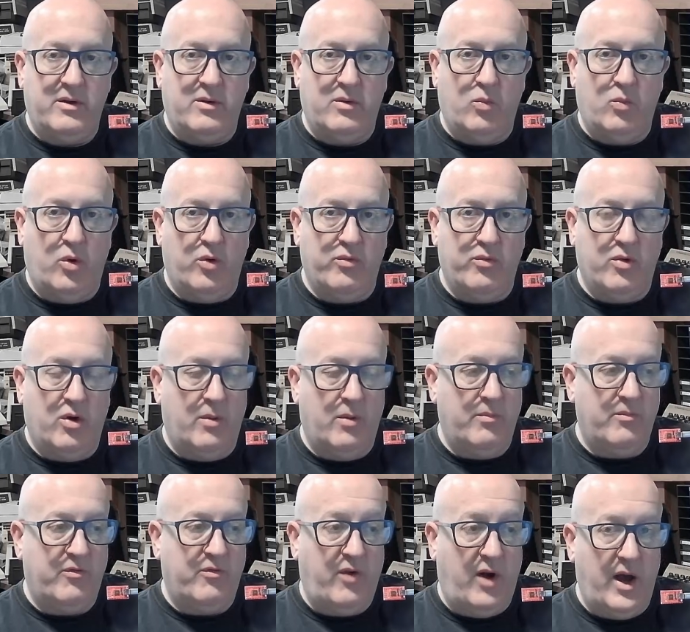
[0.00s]

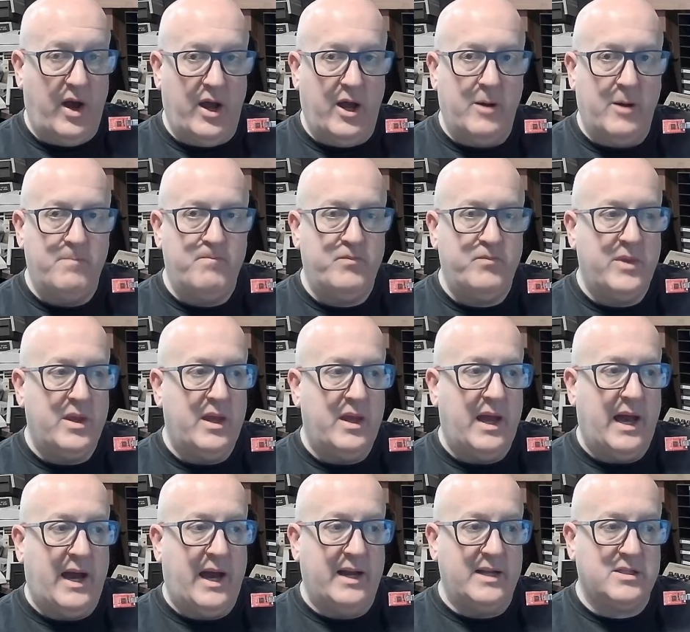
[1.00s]
OneROM Fire
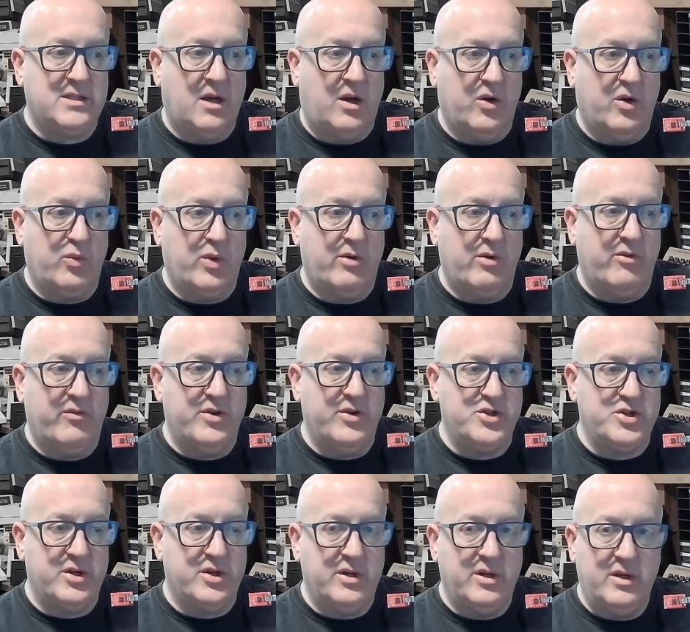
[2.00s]
and it's hardware
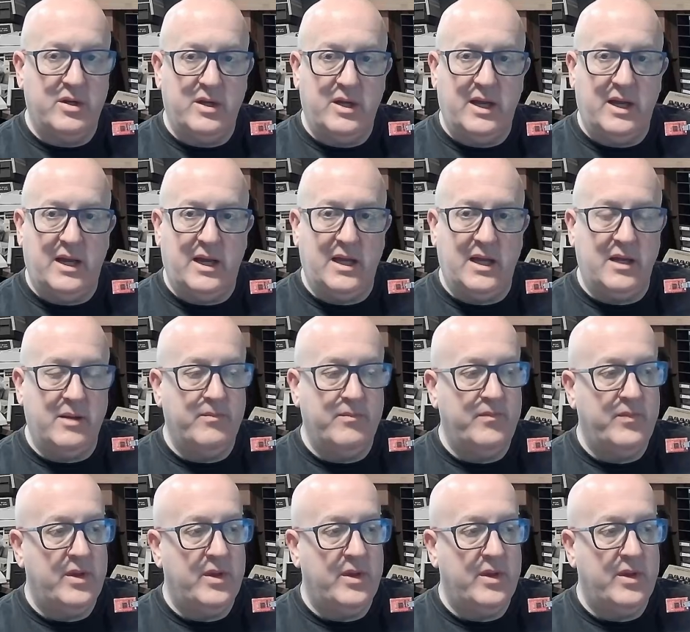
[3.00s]
revision E.